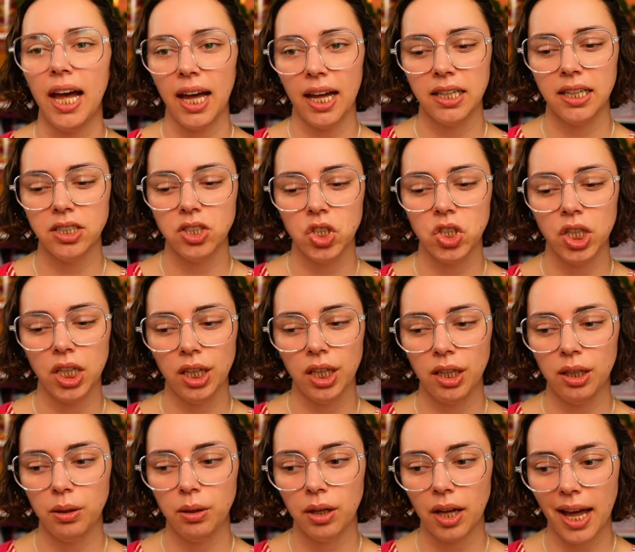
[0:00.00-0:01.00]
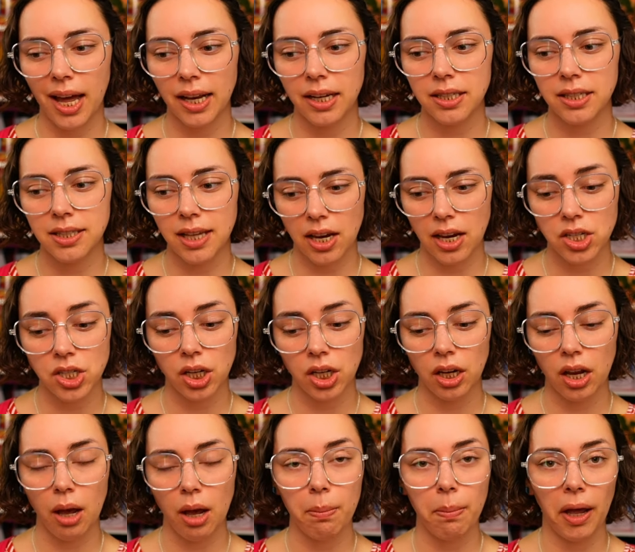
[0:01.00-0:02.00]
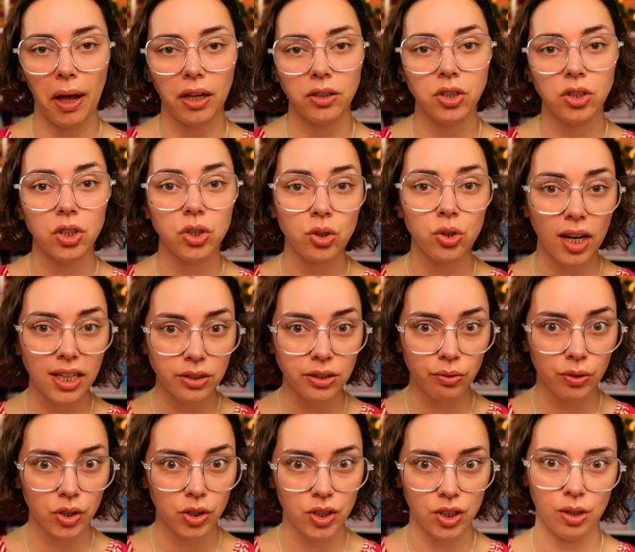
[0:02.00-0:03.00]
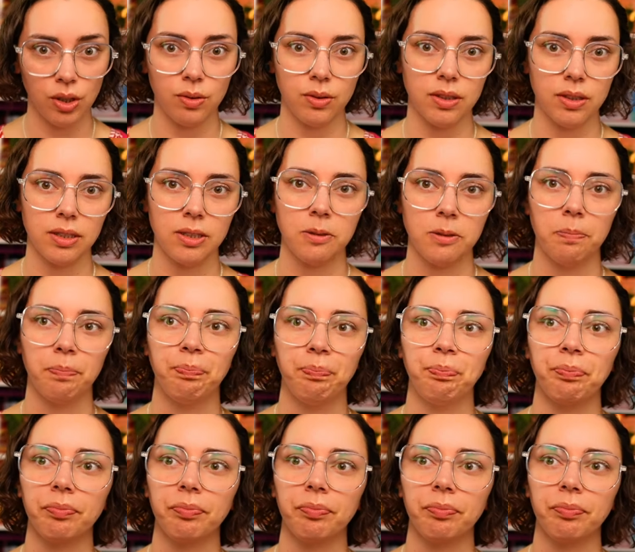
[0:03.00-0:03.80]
And she had a session about transfer students.